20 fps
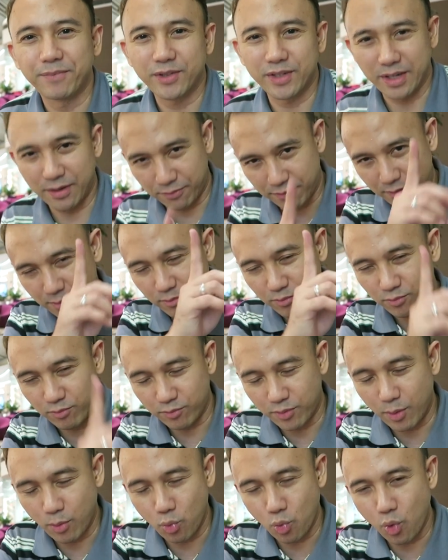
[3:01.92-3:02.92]
Okay, from
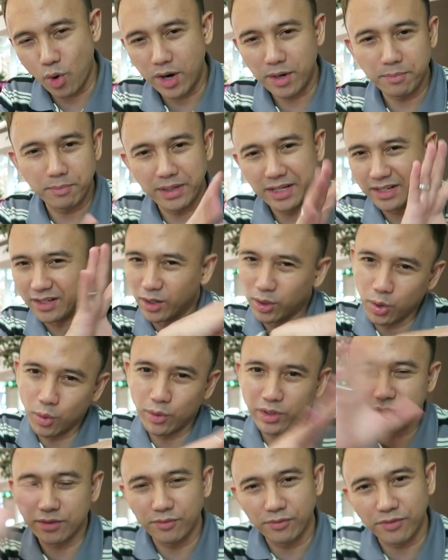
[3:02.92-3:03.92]
1 being the
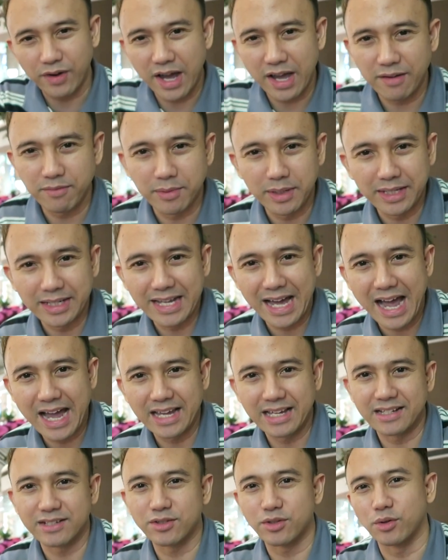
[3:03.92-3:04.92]
lowest and 5 being the
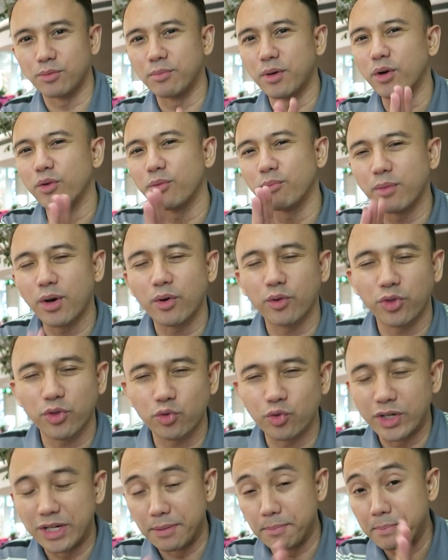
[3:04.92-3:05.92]
highest, so about
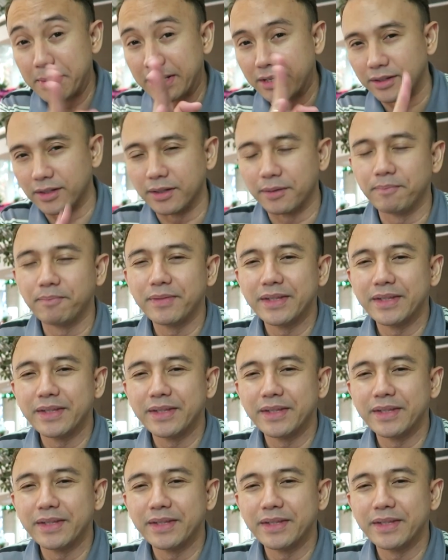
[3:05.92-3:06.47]
3, middle.